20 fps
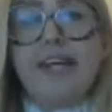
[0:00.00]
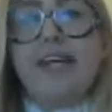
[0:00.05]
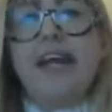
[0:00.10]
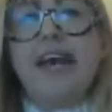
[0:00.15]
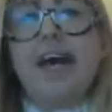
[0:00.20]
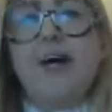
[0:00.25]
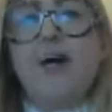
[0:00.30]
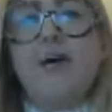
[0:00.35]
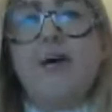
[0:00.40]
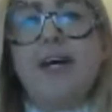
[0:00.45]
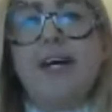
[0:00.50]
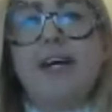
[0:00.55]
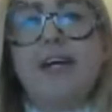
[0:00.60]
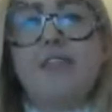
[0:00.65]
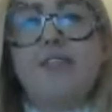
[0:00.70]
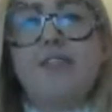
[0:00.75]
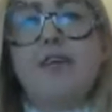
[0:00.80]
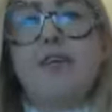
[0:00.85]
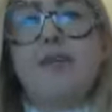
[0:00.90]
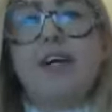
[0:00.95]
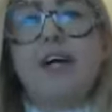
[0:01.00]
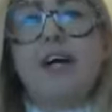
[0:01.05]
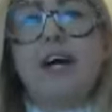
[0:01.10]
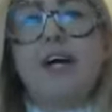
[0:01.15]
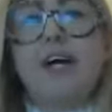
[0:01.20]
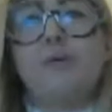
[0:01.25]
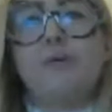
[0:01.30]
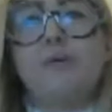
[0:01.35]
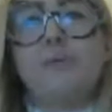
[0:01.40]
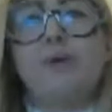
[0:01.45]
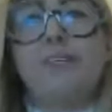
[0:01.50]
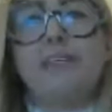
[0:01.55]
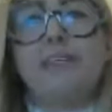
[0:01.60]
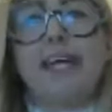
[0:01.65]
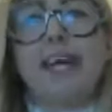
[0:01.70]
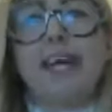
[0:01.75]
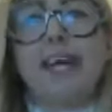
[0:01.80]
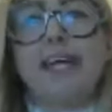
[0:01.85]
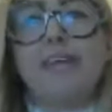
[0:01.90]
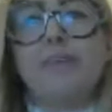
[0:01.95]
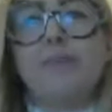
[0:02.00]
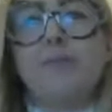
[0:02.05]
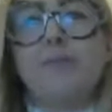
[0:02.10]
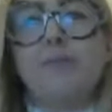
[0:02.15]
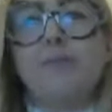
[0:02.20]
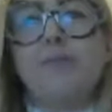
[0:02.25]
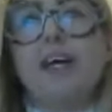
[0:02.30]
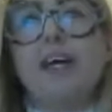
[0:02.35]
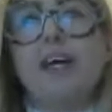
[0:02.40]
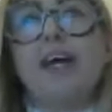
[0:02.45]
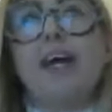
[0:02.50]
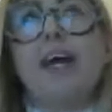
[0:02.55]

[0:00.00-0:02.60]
and how has Toorak helped mitigate them?